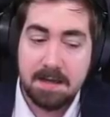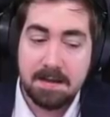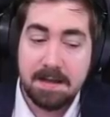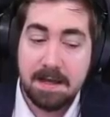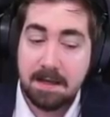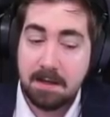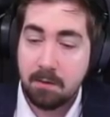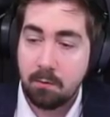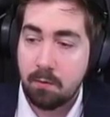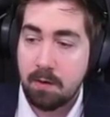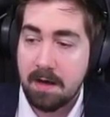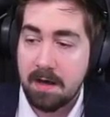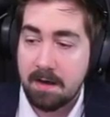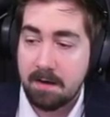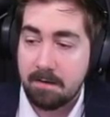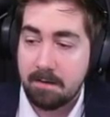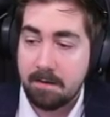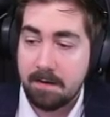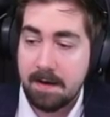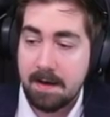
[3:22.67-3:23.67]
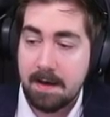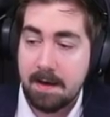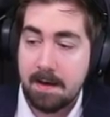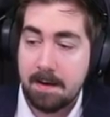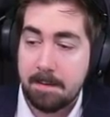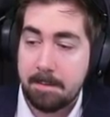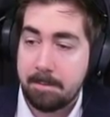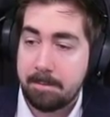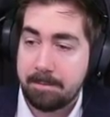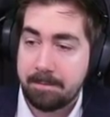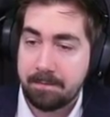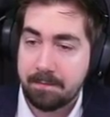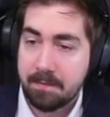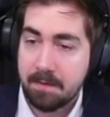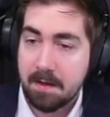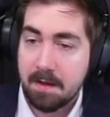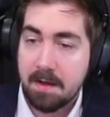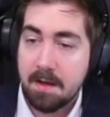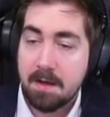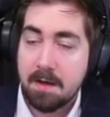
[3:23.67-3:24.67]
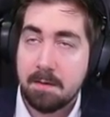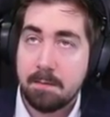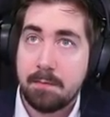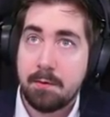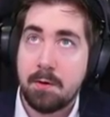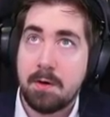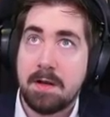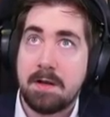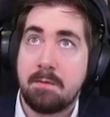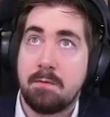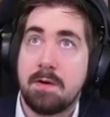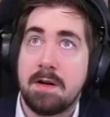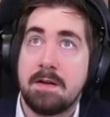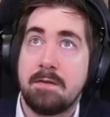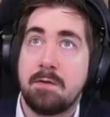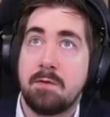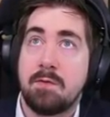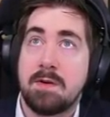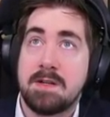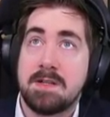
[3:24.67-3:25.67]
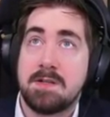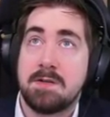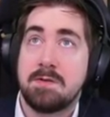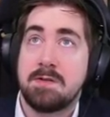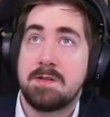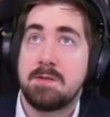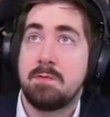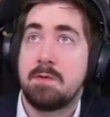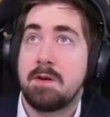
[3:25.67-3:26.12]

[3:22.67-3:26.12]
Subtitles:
that you have put in whatever watchstones you